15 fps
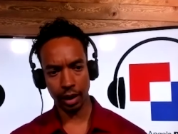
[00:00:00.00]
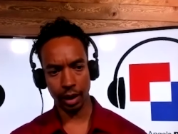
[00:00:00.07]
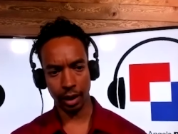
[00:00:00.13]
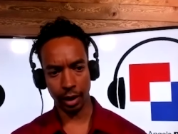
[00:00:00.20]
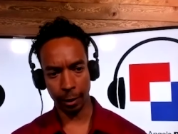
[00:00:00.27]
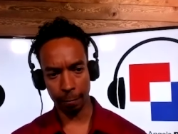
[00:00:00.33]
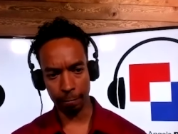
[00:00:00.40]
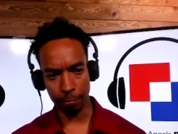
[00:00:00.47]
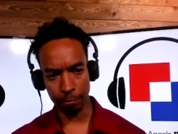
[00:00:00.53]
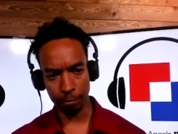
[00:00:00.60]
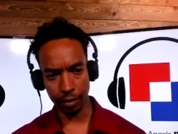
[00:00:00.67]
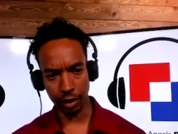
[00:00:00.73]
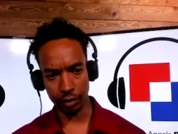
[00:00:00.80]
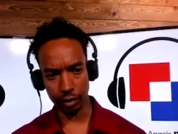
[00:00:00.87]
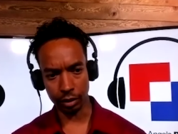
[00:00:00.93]

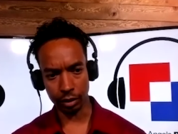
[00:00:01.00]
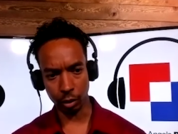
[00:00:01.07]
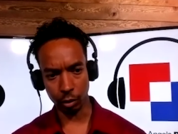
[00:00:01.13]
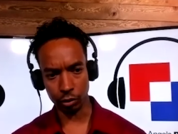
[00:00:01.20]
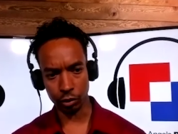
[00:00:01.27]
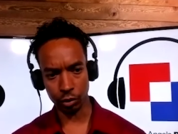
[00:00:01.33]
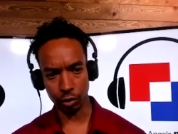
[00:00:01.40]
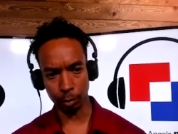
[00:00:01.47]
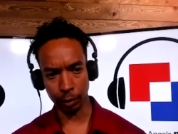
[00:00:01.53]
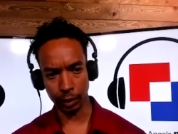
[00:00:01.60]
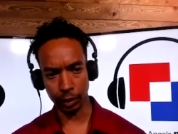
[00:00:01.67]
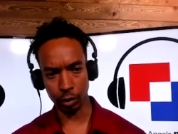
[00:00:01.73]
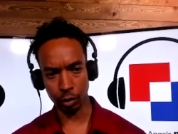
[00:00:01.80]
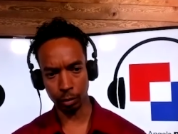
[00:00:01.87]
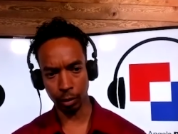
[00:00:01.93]
um, in the social and
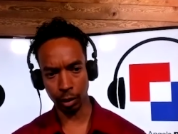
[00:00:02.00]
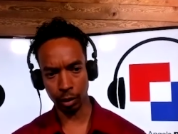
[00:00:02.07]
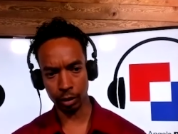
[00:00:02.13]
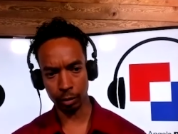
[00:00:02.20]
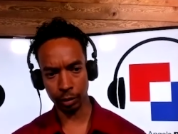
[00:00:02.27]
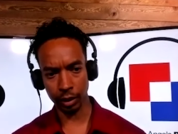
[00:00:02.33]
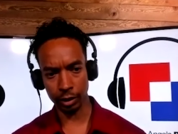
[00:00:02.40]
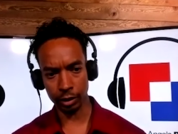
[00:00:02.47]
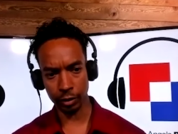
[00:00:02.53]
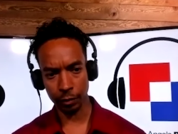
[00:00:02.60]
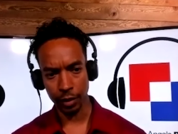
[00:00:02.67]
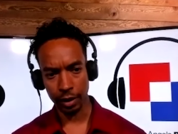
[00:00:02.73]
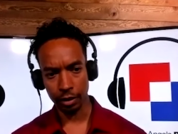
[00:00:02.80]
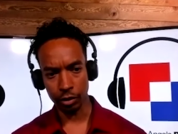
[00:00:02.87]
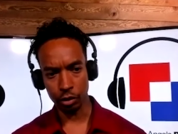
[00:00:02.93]
political marketplace,
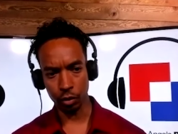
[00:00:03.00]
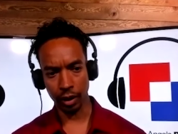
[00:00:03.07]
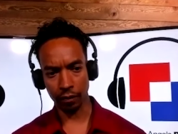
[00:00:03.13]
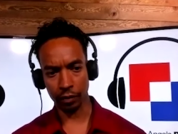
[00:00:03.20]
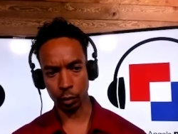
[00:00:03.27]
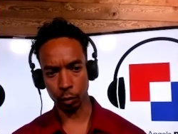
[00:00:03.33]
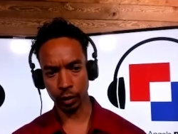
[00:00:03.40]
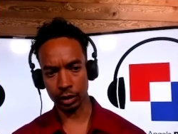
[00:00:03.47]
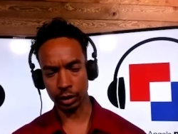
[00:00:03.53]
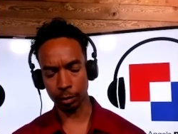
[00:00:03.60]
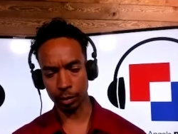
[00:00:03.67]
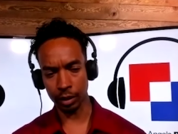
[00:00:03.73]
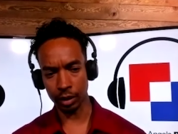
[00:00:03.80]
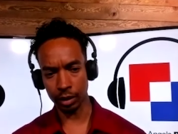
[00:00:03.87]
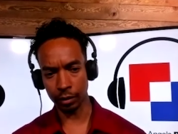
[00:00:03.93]
you have the
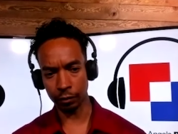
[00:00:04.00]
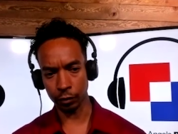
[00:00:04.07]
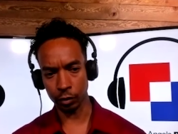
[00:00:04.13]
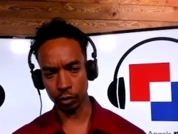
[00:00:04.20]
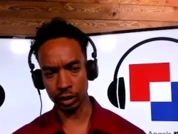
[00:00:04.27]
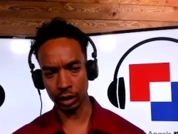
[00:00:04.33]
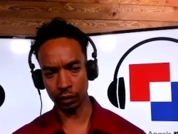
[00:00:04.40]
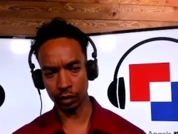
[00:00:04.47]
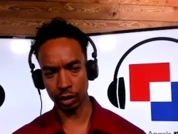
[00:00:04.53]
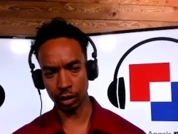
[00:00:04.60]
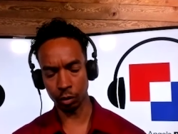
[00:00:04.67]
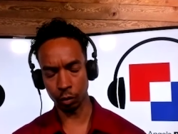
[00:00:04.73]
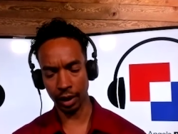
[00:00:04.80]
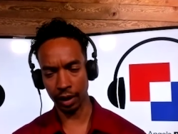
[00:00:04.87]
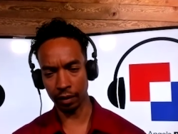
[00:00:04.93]
recipe for civil
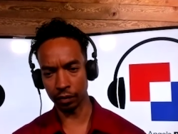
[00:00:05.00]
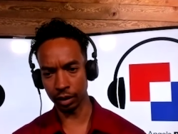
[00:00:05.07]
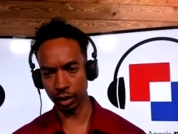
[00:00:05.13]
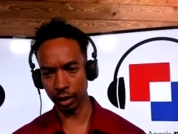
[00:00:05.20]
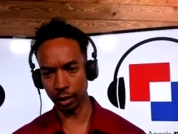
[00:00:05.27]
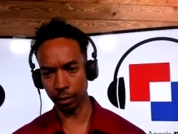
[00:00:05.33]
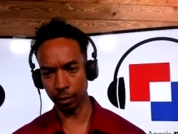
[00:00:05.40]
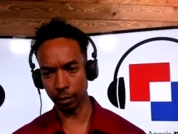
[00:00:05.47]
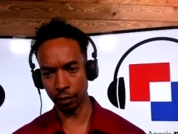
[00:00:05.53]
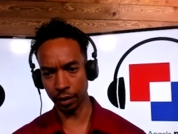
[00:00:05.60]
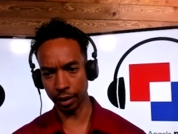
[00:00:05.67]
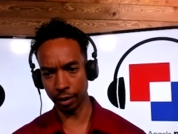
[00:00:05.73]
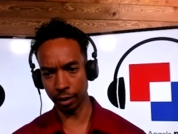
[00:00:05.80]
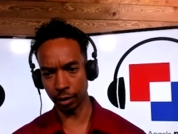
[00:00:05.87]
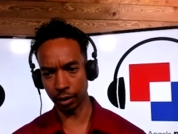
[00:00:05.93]
unraveling
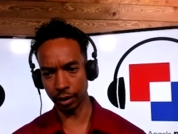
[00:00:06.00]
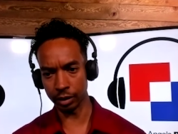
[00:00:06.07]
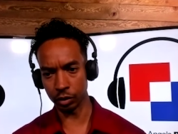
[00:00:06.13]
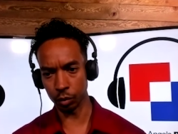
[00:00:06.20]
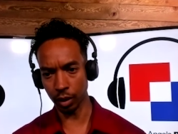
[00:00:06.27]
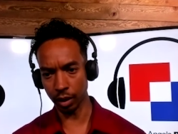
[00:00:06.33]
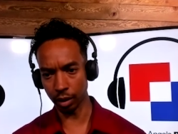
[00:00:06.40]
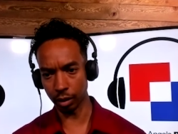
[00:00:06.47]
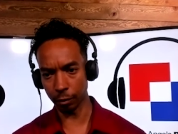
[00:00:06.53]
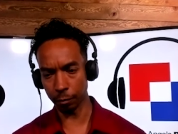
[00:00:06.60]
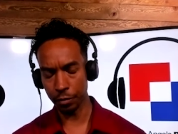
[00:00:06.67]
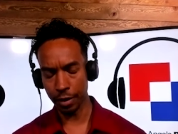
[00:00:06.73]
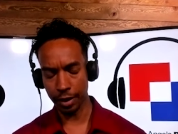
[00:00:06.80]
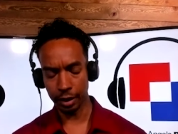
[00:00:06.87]
there as well.